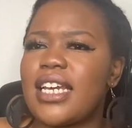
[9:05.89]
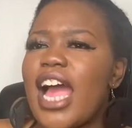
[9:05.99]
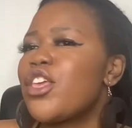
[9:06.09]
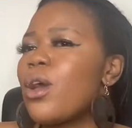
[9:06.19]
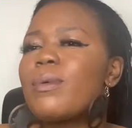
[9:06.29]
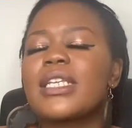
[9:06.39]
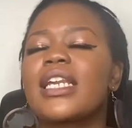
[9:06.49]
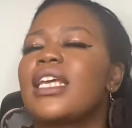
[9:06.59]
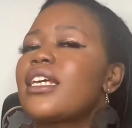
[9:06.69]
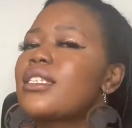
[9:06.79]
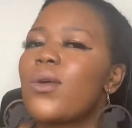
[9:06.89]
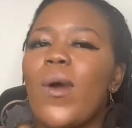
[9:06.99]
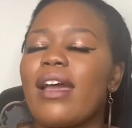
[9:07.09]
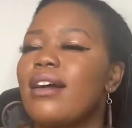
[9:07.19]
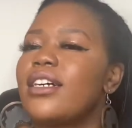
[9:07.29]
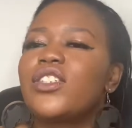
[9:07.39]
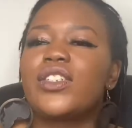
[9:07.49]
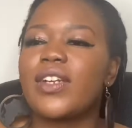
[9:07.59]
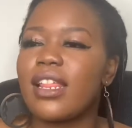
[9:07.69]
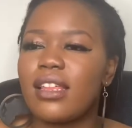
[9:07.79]
I knew I wasn't going to get to quite 100
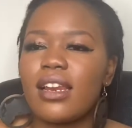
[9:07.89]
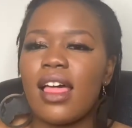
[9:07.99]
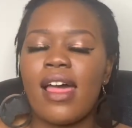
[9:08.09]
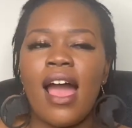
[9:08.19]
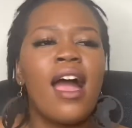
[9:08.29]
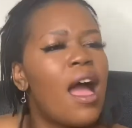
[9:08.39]
or anything like that,